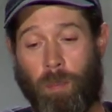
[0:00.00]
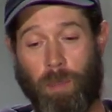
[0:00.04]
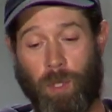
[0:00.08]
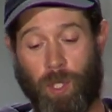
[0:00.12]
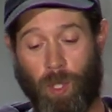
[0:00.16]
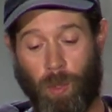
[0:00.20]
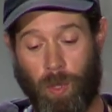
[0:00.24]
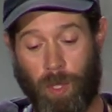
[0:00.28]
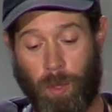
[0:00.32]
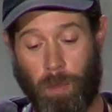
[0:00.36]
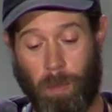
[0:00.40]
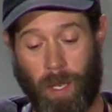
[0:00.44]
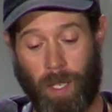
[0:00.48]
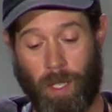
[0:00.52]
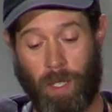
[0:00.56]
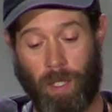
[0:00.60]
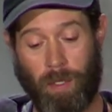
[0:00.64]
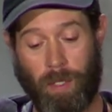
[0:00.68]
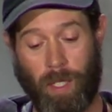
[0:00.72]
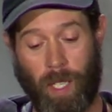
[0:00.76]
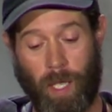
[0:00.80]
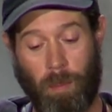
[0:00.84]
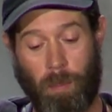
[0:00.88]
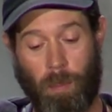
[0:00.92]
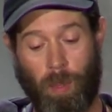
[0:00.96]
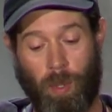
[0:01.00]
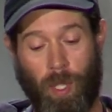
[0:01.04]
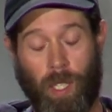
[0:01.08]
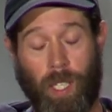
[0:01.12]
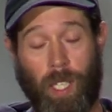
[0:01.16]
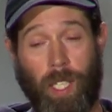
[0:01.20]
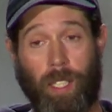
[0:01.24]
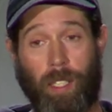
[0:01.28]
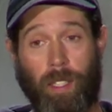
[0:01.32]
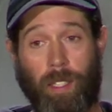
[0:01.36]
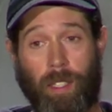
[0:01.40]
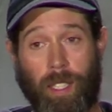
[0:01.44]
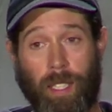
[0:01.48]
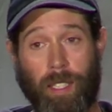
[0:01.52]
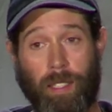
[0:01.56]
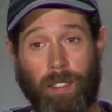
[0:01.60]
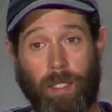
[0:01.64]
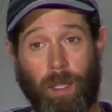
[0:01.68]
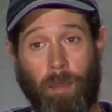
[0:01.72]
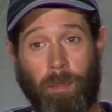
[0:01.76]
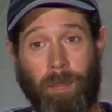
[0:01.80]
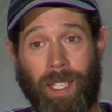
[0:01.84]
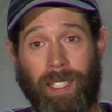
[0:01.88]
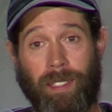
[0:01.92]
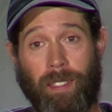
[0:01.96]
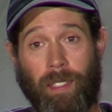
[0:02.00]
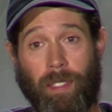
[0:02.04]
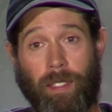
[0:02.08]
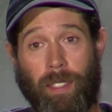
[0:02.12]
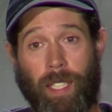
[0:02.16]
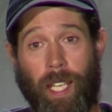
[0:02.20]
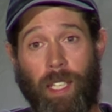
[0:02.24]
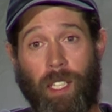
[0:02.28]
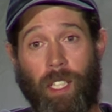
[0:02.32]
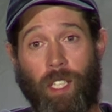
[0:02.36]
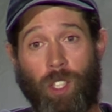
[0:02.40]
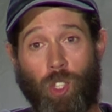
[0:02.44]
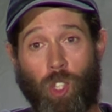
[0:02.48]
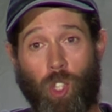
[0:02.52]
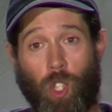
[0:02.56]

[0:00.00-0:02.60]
So we spent all day printing these amazing ten-inch